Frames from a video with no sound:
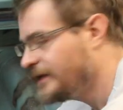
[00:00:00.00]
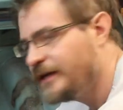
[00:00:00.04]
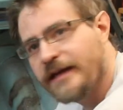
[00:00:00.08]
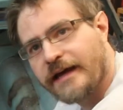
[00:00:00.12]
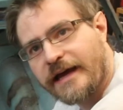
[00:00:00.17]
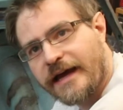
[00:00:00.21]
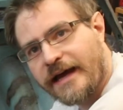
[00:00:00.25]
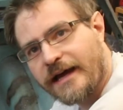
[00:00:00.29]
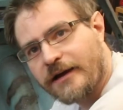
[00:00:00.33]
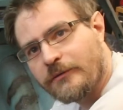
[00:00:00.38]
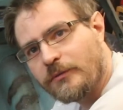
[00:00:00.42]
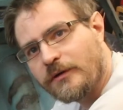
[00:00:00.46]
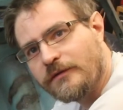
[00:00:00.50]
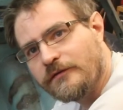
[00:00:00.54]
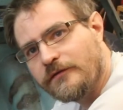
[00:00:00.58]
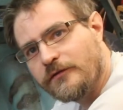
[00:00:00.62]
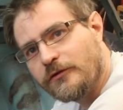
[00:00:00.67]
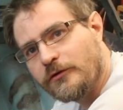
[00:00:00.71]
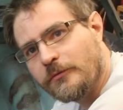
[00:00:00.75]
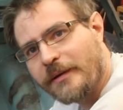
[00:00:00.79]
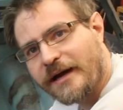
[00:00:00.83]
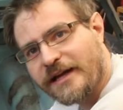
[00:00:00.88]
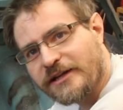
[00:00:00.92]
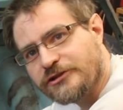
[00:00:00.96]
and one
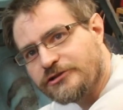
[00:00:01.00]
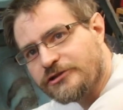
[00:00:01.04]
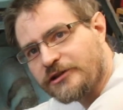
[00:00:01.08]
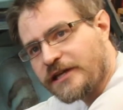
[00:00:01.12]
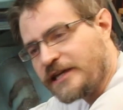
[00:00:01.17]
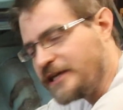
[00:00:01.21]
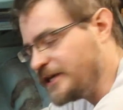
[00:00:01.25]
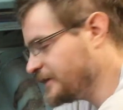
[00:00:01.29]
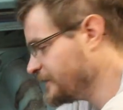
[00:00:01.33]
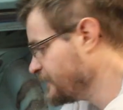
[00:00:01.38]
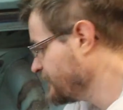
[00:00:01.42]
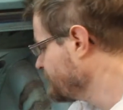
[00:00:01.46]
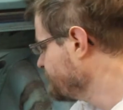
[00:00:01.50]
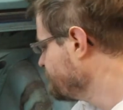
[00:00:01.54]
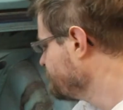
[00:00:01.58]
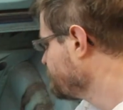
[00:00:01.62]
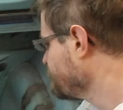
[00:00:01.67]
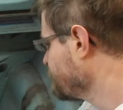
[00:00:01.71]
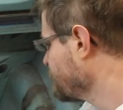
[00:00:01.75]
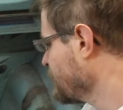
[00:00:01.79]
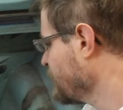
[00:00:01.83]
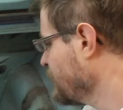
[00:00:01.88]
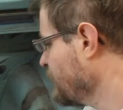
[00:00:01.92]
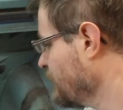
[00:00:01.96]
for battery.
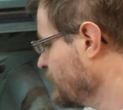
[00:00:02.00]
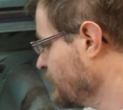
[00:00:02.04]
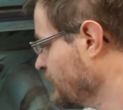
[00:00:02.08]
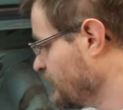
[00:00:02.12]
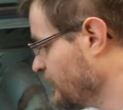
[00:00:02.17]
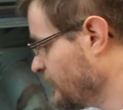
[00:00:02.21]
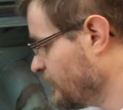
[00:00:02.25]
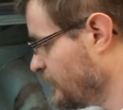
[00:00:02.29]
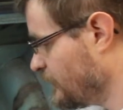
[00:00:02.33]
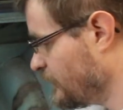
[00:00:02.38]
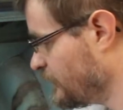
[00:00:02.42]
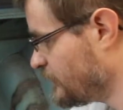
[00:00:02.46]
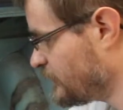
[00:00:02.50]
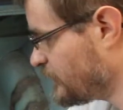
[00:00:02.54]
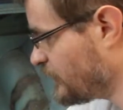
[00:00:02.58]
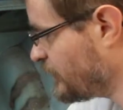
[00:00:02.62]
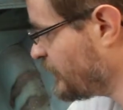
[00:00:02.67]
The